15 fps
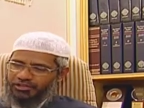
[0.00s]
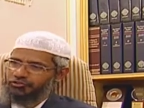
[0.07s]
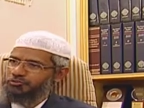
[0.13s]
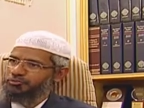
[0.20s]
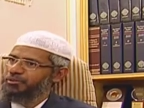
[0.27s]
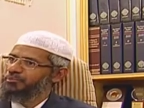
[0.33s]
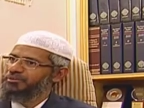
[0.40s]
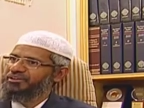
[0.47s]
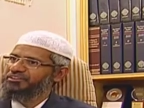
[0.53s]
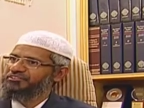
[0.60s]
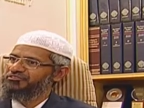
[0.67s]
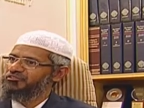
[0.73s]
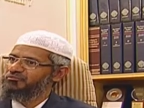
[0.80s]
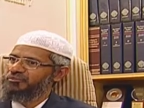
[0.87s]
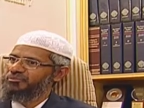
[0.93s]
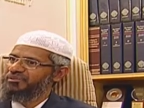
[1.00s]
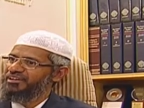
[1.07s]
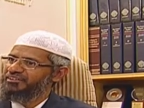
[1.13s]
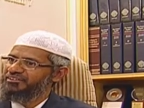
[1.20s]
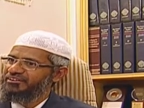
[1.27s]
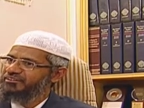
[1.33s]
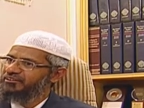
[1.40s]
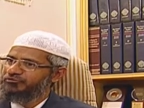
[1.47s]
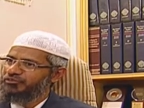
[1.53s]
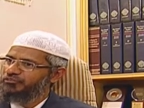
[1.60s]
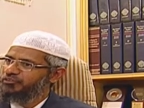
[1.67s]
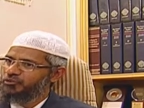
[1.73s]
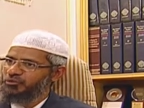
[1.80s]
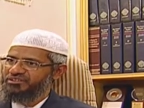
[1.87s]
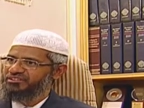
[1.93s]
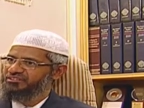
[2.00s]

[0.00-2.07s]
I have to prepare a list of maybe 100, 150